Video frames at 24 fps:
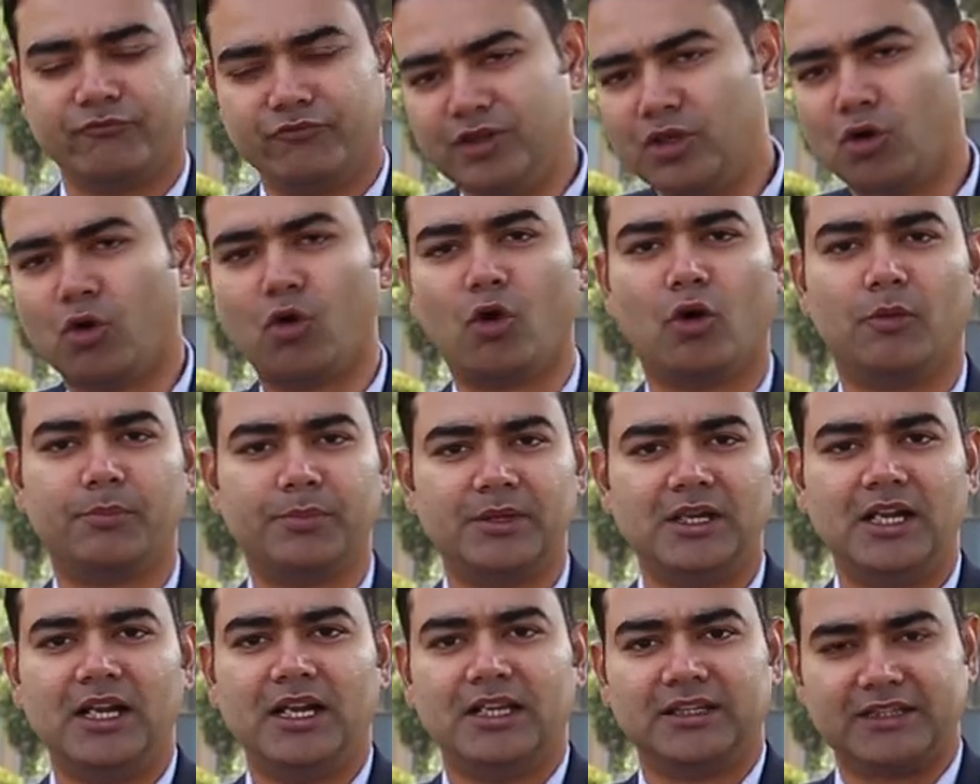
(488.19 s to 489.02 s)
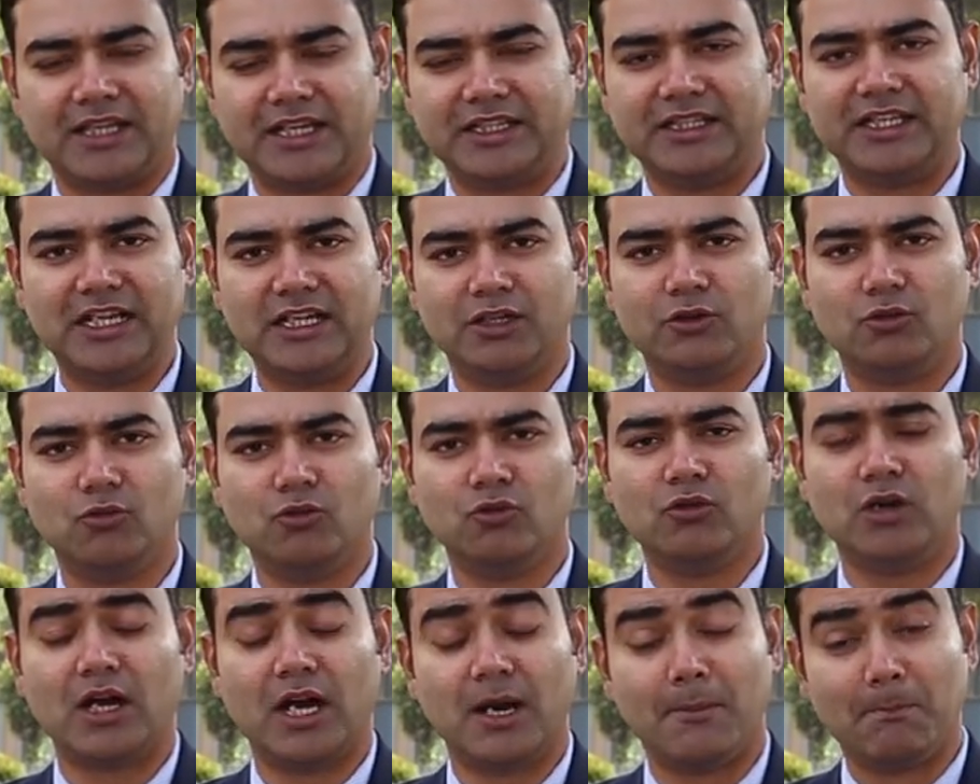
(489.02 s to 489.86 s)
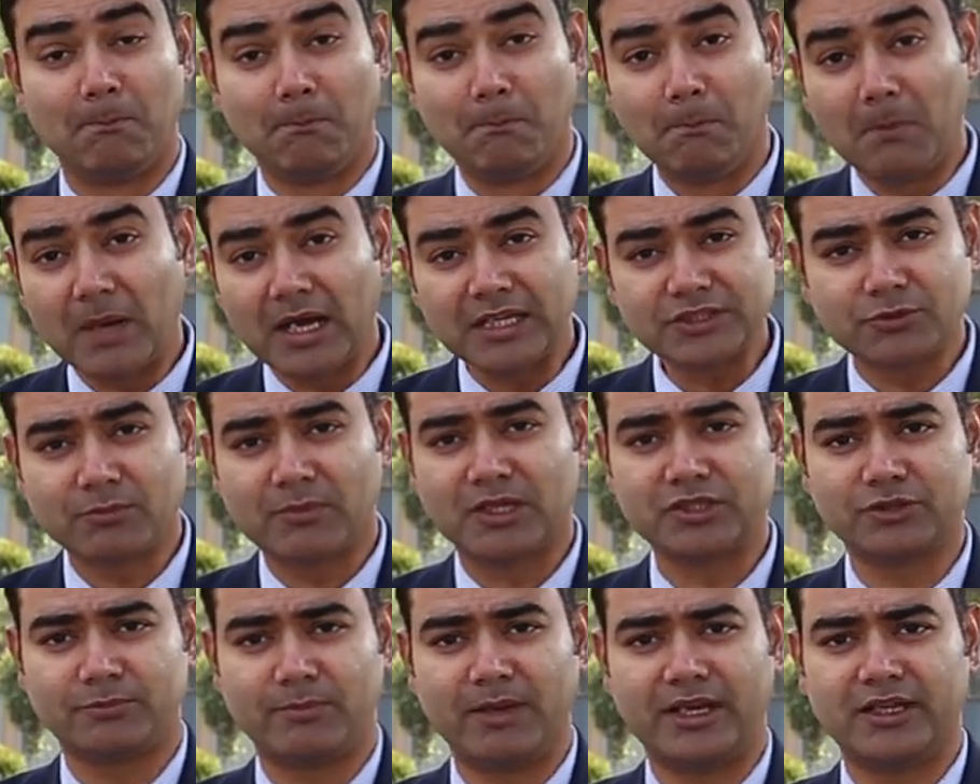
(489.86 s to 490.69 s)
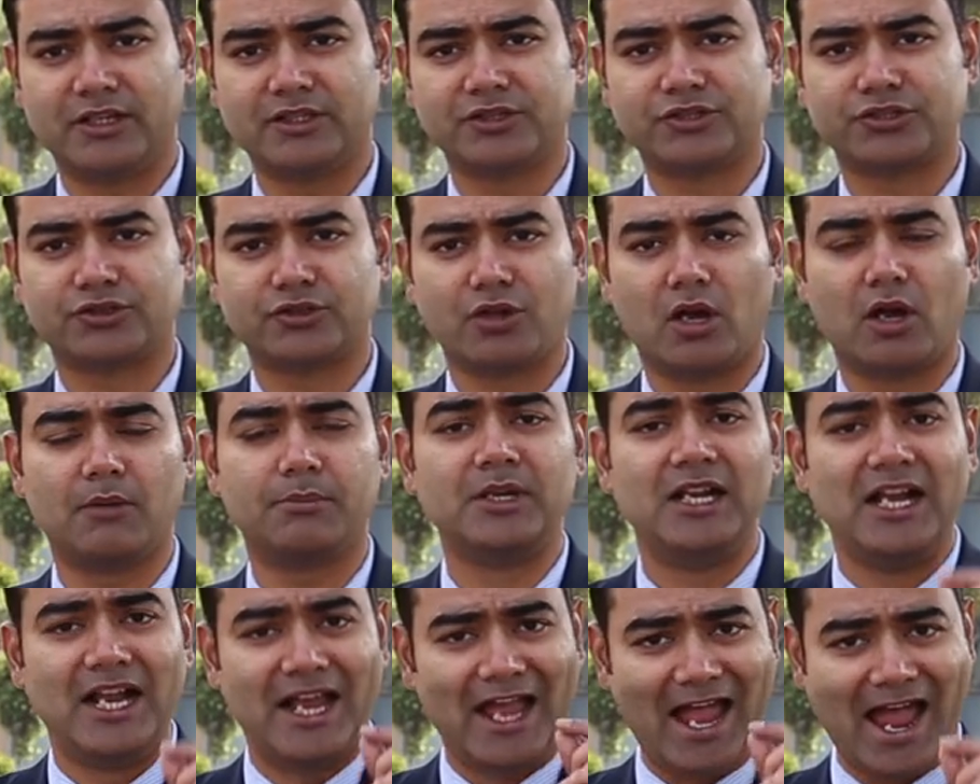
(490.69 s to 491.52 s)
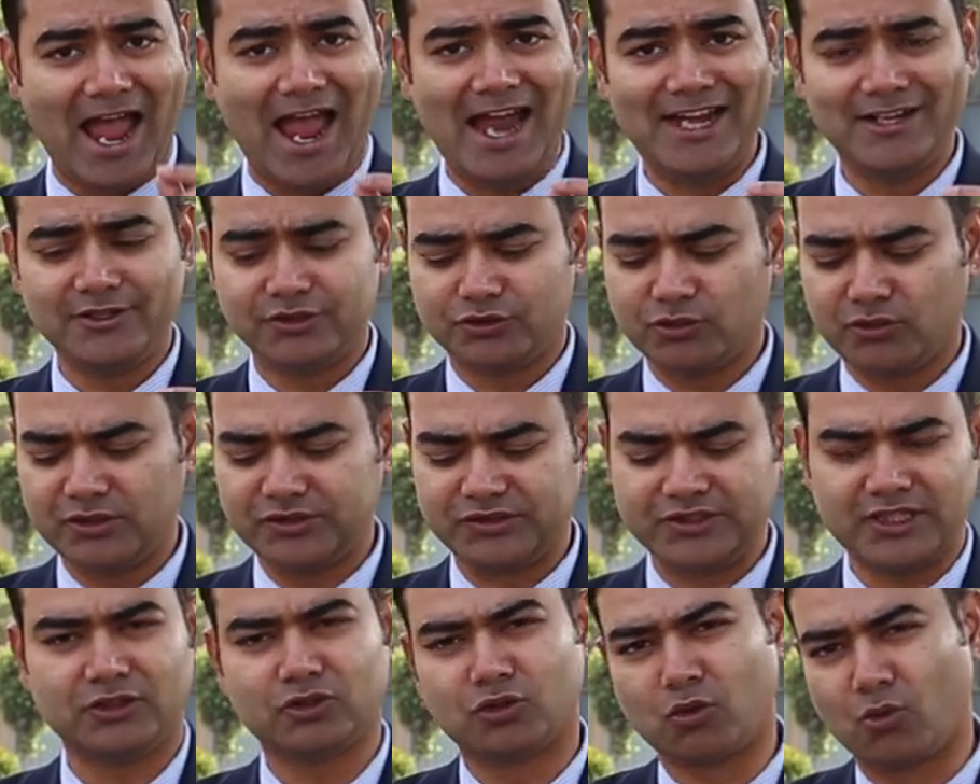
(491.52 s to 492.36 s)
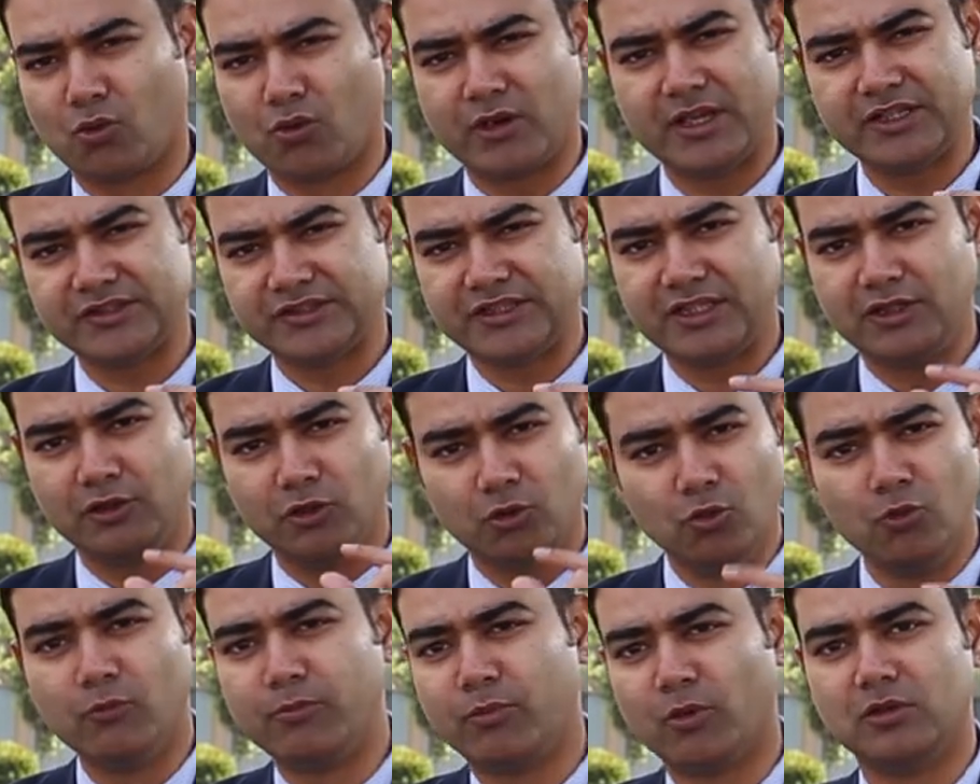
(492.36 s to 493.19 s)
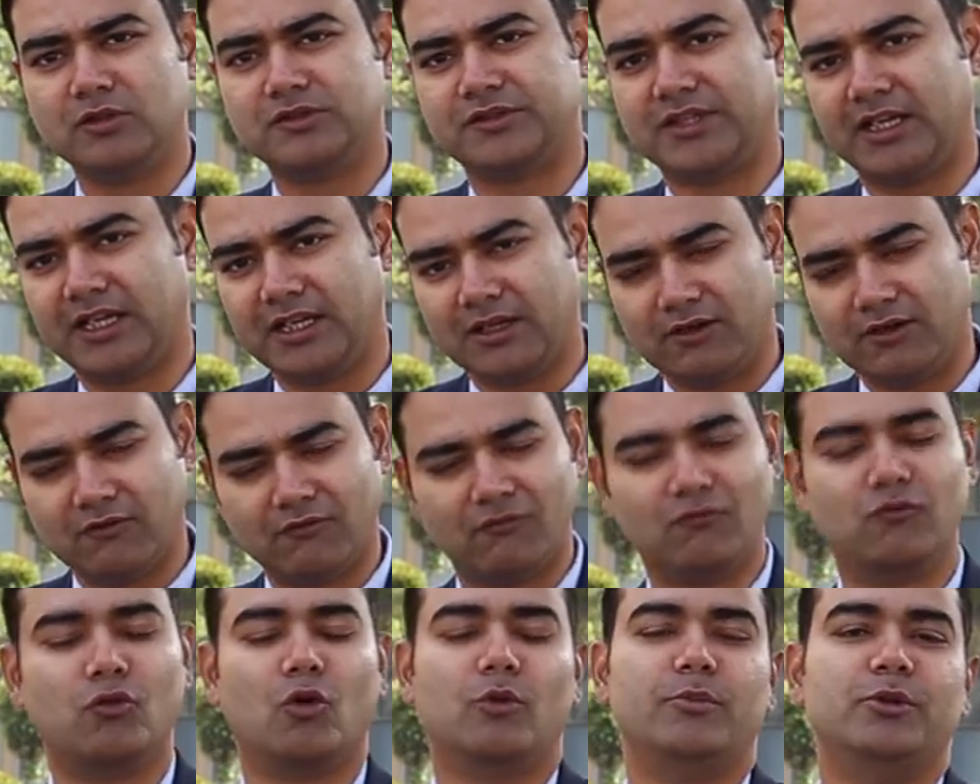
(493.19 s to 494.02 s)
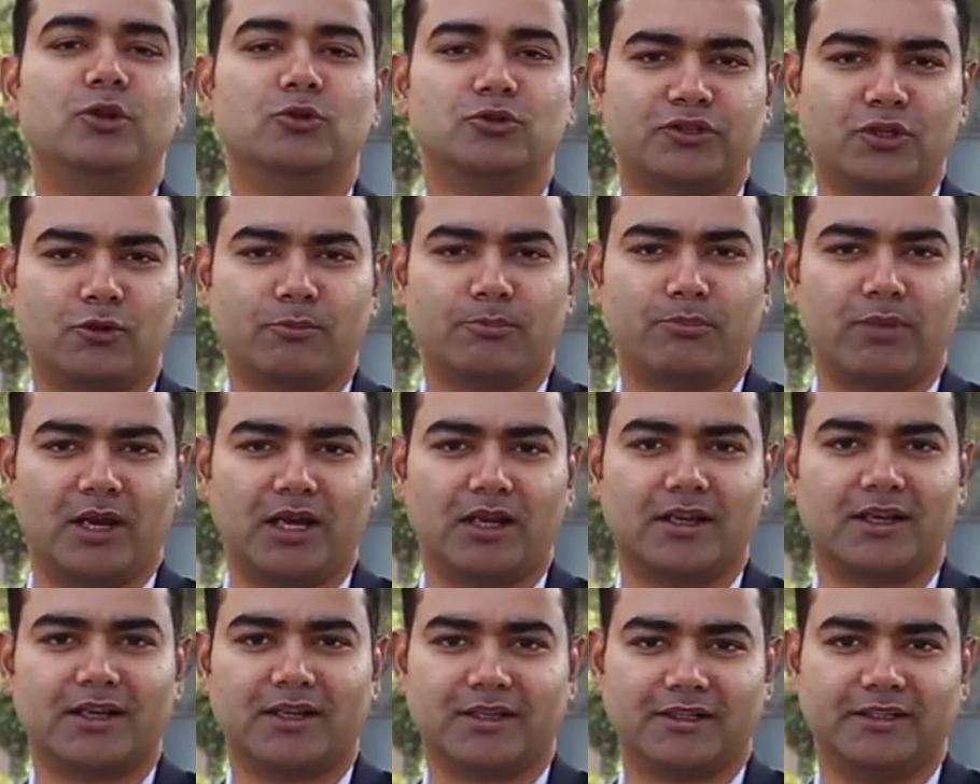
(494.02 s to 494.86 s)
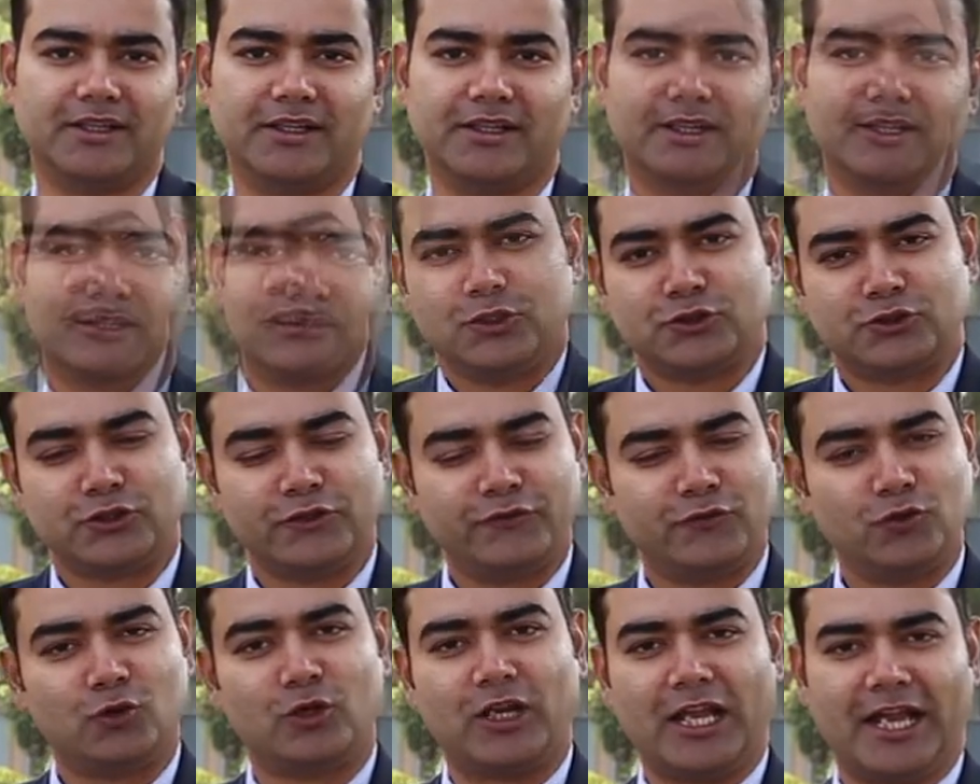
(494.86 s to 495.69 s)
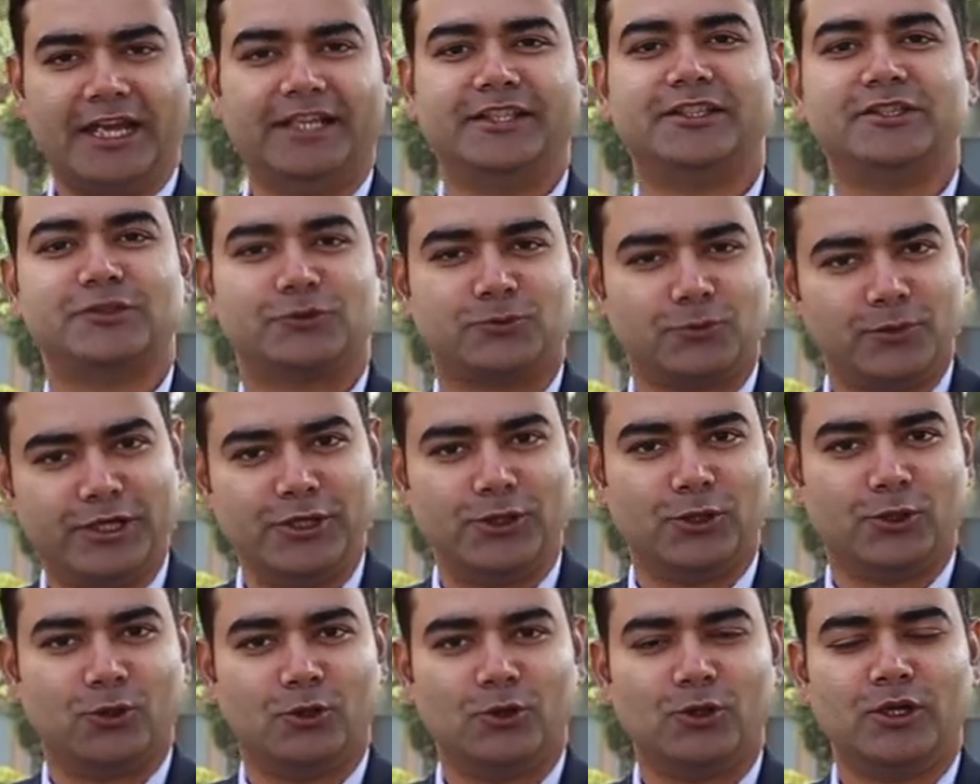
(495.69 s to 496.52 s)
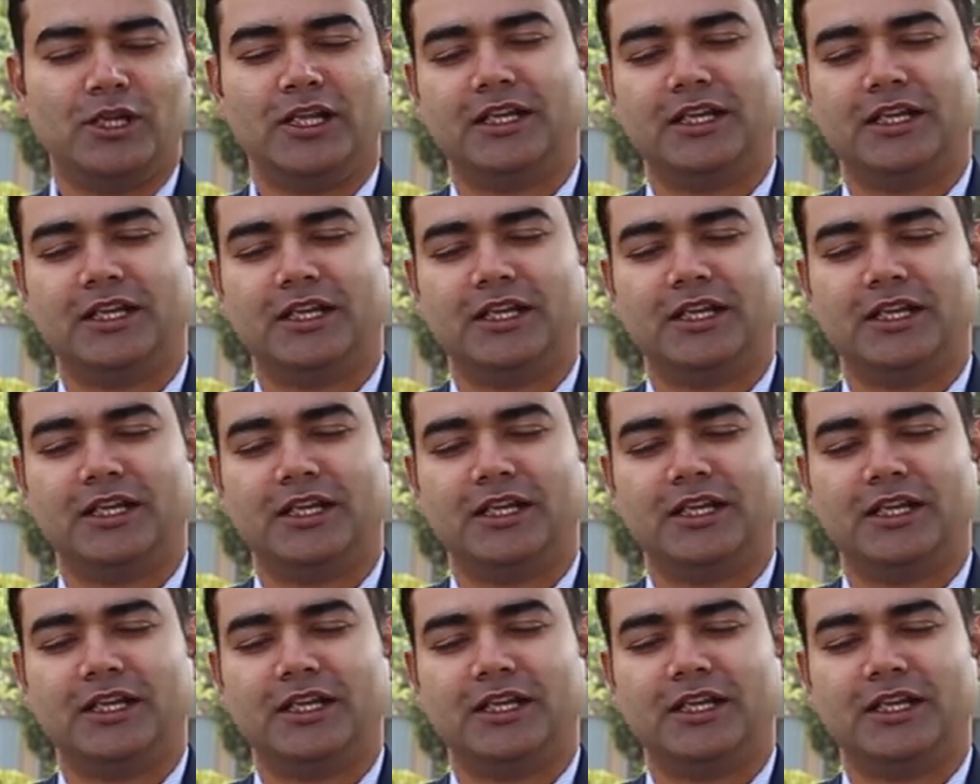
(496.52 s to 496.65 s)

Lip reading: we hope that they'll do a much much better shop and jo iske thode se loopholes hain wo bhi use plug kar denge so if you like this video